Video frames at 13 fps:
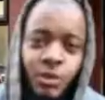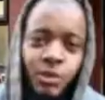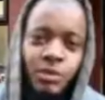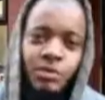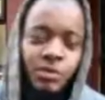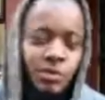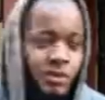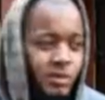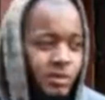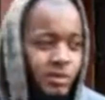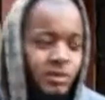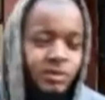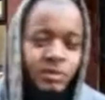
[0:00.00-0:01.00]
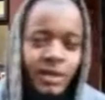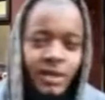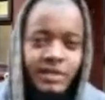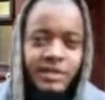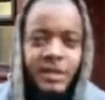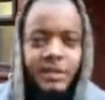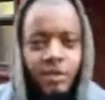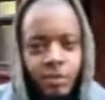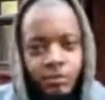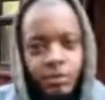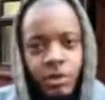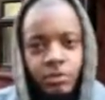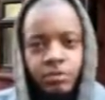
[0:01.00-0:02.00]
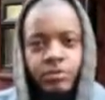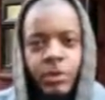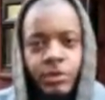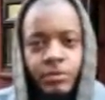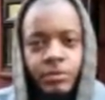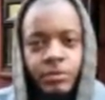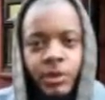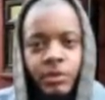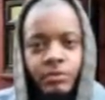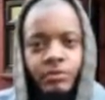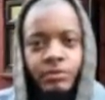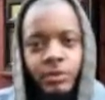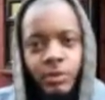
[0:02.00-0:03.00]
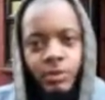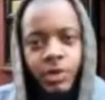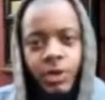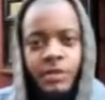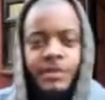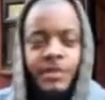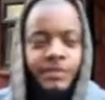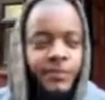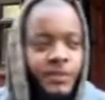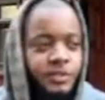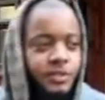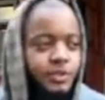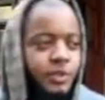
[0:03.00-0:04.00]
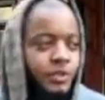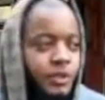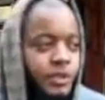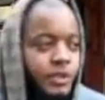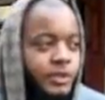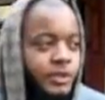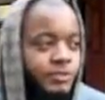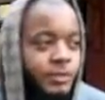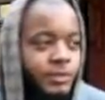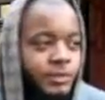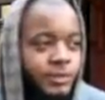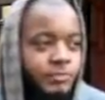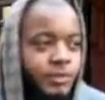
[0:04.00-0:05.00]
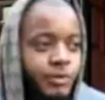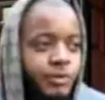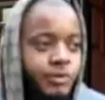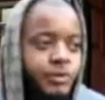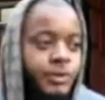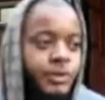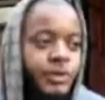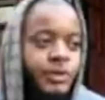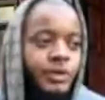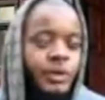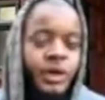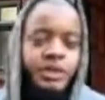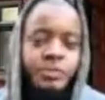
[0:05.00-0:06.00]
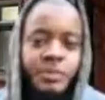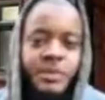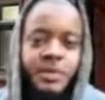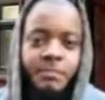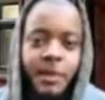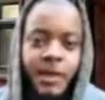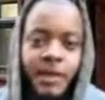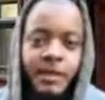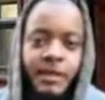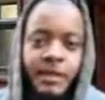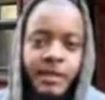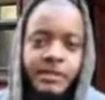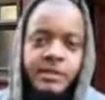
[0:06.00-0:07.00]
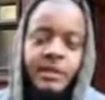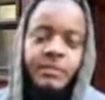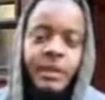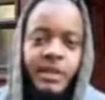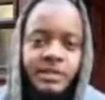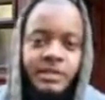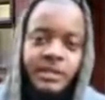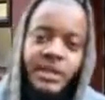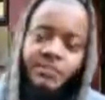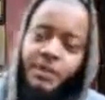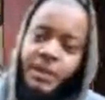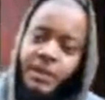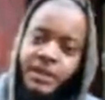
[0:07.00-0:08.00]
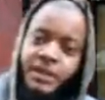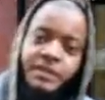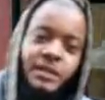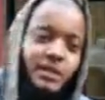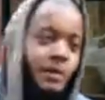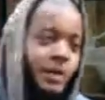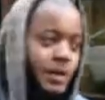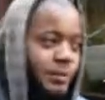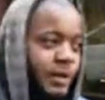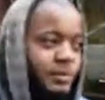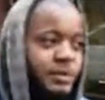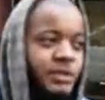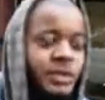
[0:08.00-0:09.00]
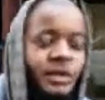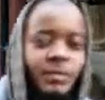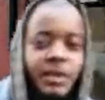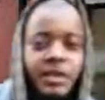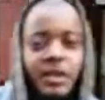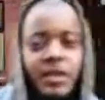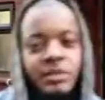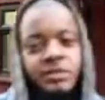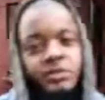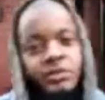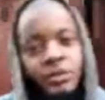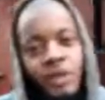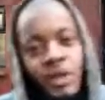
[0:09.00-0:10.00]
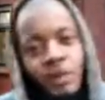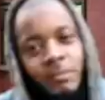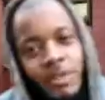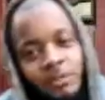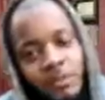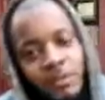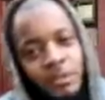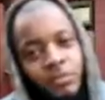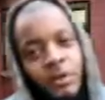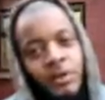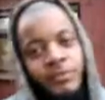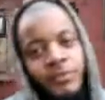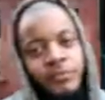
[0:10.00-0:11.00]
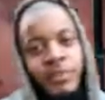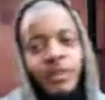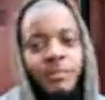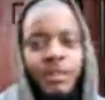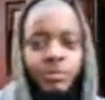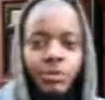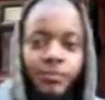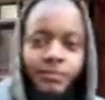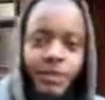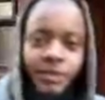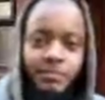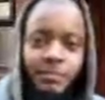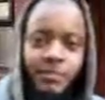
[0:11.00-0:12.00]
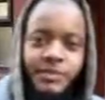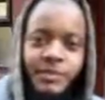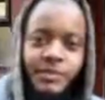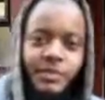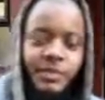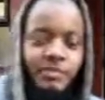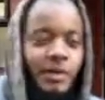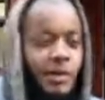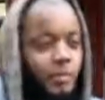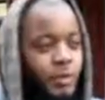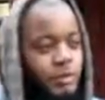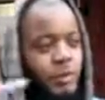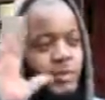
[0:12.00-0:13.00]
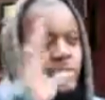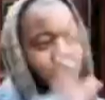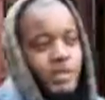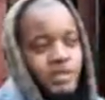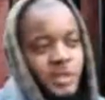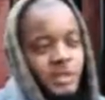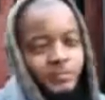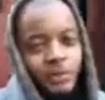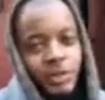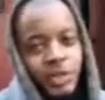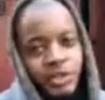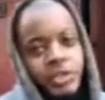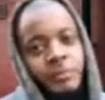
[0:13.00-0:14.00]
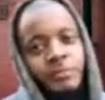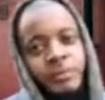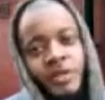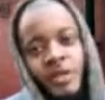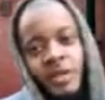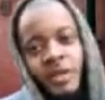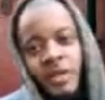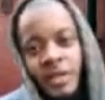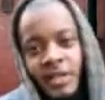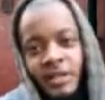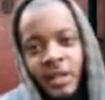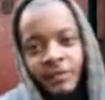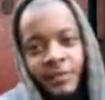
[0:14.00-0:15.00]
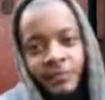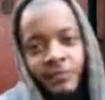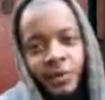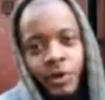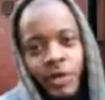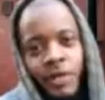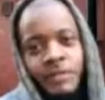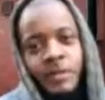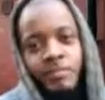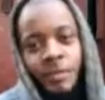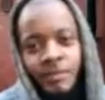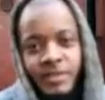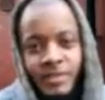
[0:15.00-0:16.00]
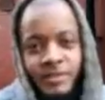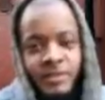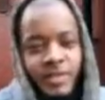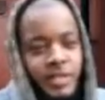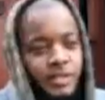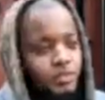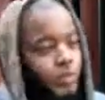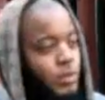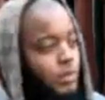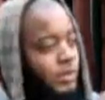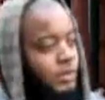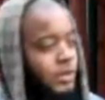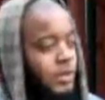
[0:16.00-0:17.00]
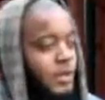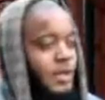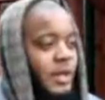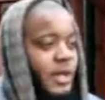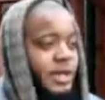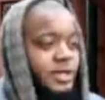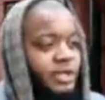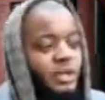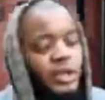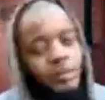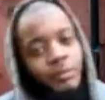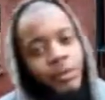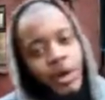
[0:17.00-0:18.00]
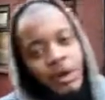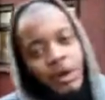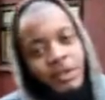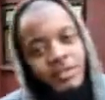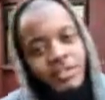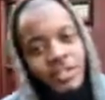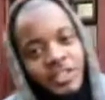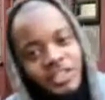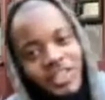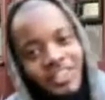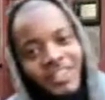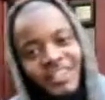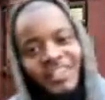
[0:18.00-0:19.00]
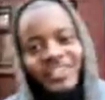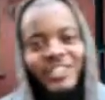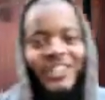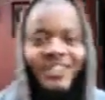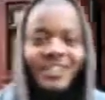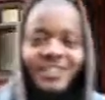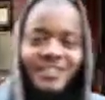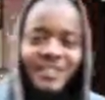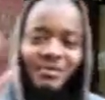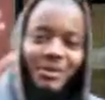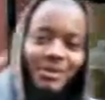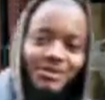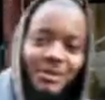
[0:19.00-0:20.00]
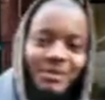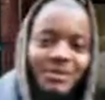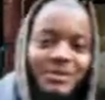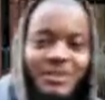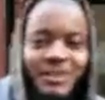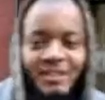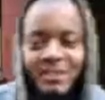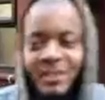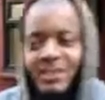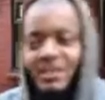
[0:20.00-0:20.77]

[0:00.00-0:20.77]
well, like I say, don't curse anything till you know the real 100% behind it, like I say. But like I said, to everyone out there, assalamu alaikum wa rahmatullahi wa barakatuh. Please make dua for me, make dua for the brothers and sisters around the world, especially the ones going through hardships in the other foreign lands, our brothers and sisters there as well. And inshallah, I'll see you in Jannah, inshallah. Assalamu alaikum wa rahmatullahi wa